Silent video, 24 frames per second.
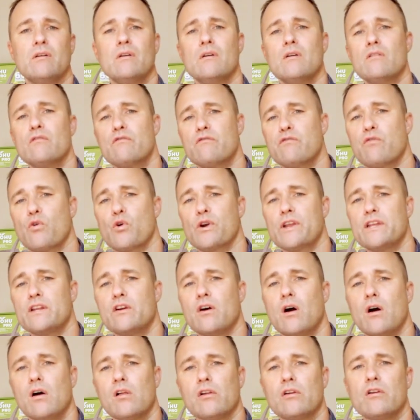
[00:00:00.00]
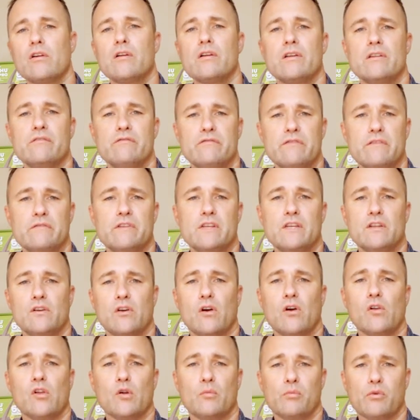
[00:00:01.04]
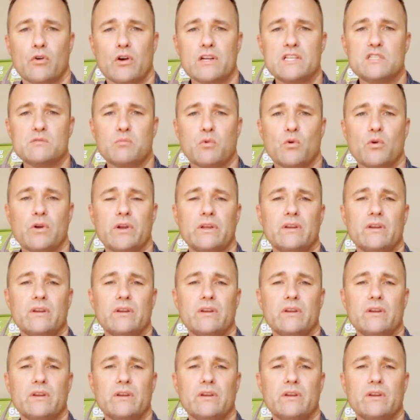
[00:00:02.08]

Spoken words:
$40 and $50 price point,